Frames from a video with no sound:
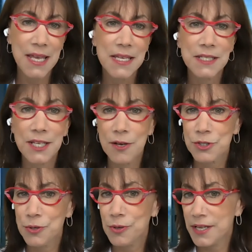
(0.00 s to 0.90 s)

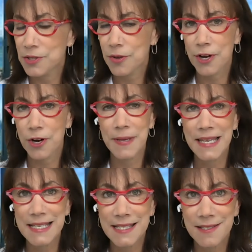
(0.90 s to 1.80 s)
CO2 laser therapy
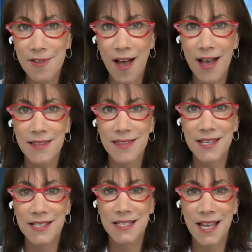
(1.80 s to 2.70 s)
is not the
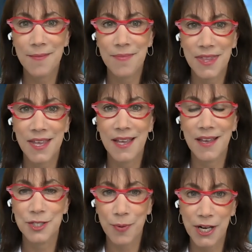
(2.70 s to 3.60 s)
same thing
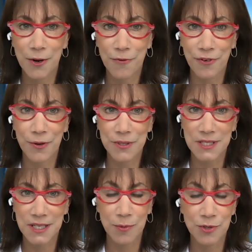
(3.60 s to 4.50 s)
as
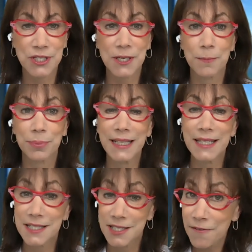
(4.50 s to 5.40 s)
radiofrequency, which is a completely
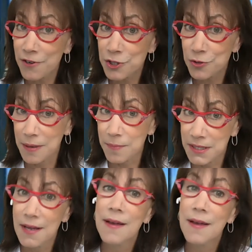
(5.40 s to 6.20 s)
different treatment